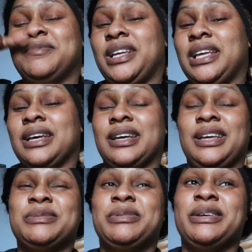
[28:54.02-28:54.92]
but yeah,
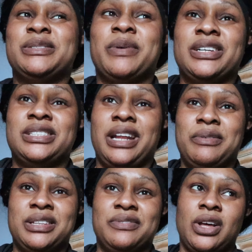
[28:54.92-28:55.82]
he, he was better today
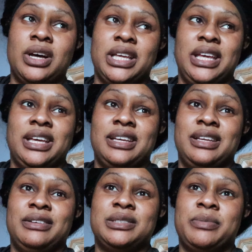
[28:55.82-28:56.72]
with the vlogging.
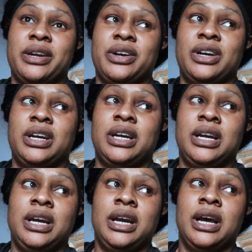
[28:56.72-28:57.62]
He was better.
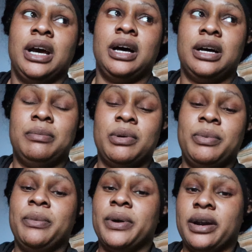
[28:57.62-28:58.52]
Um, but
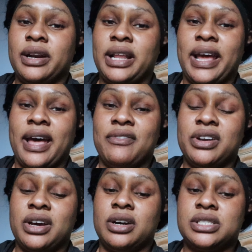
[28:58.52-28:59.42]
we were like
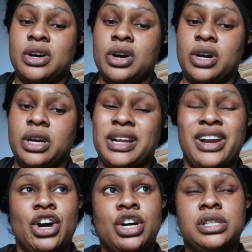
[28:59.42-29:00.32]
having a heart to heart,
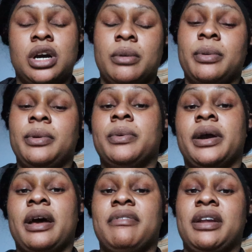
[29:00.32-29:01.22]
not a heart to heart, but we were
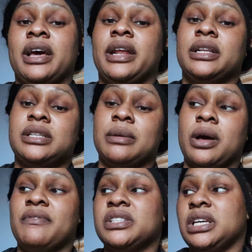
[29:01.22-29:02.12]
having like an in depth
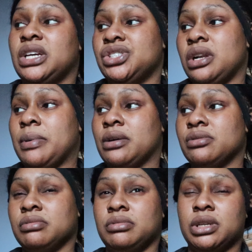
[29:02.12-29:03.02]
conversation about,
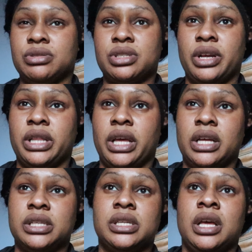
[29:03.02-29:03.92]
you know, certain
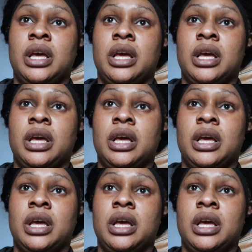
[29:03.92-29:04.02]
things.